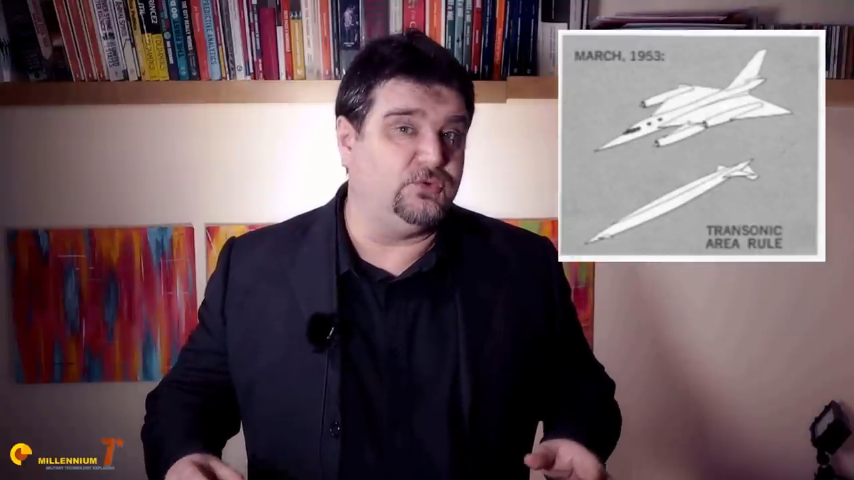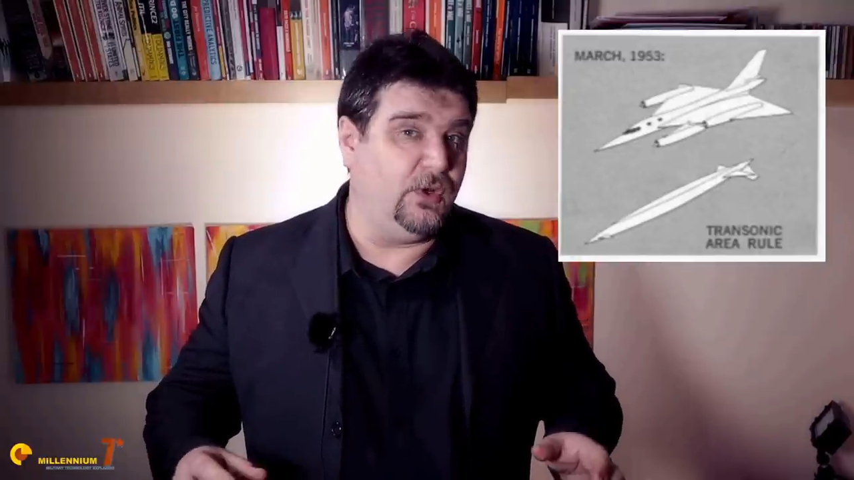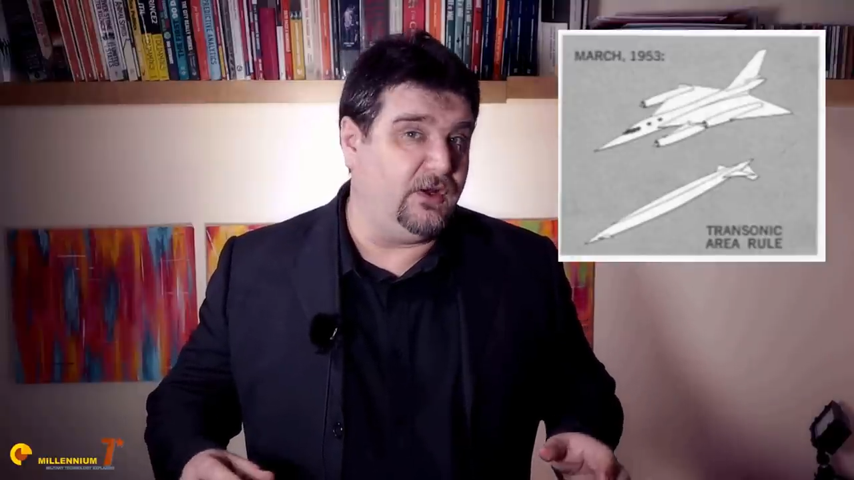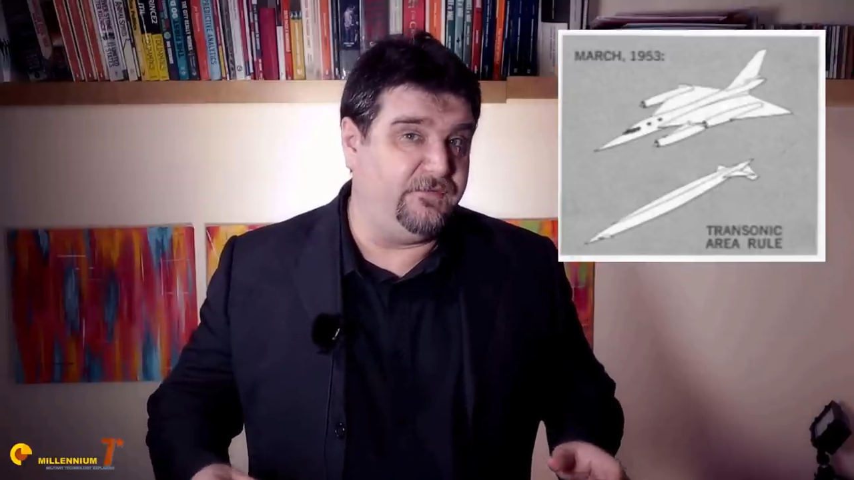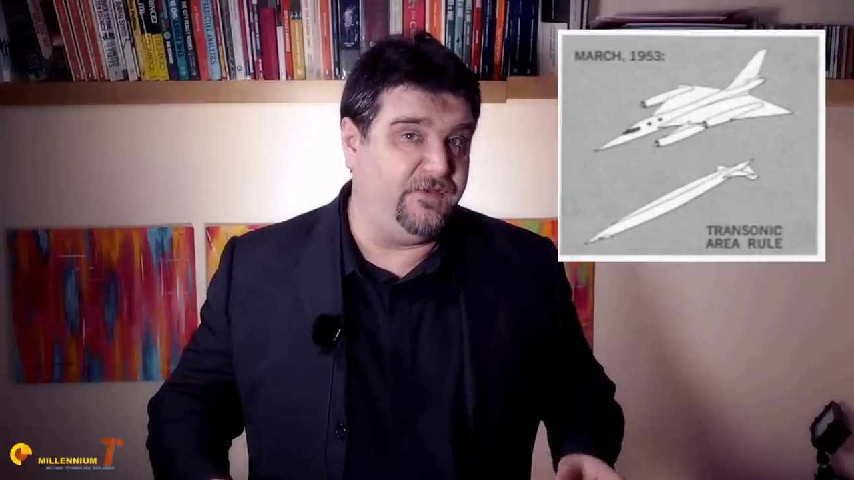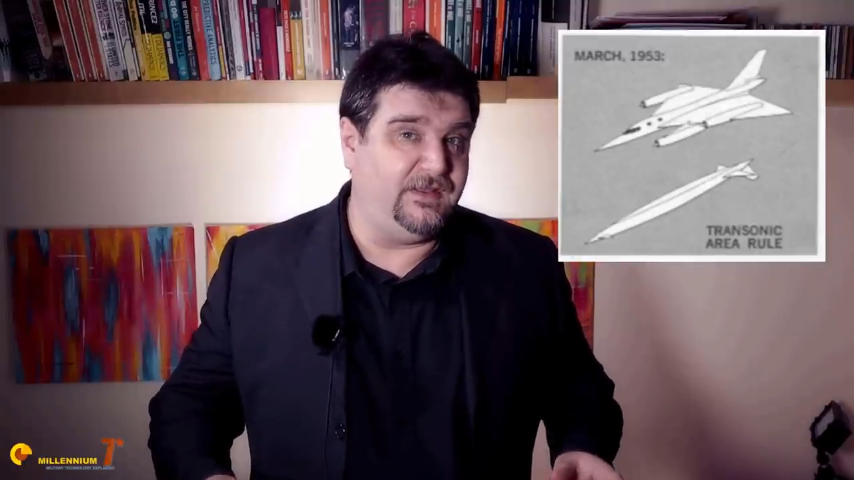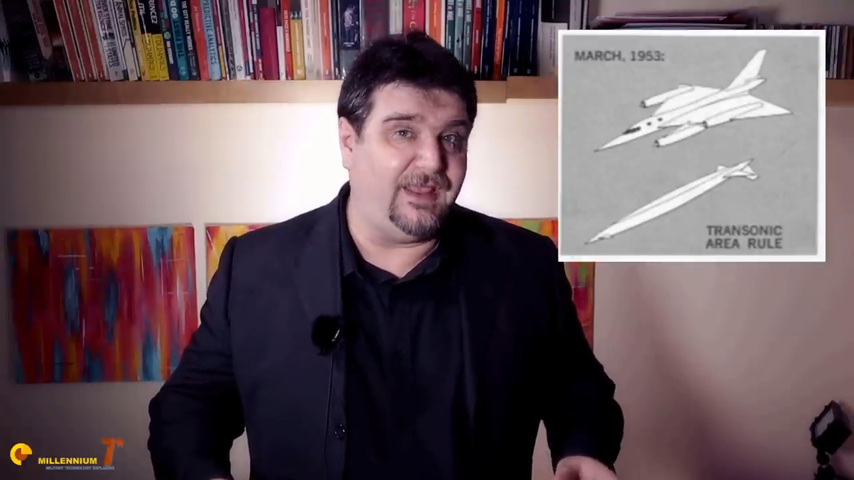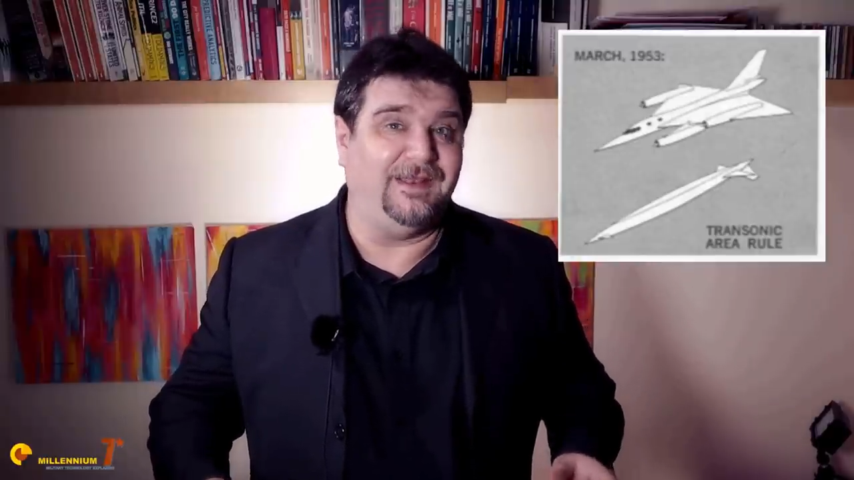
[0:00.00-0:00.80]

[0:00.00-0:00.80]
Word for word: square feet,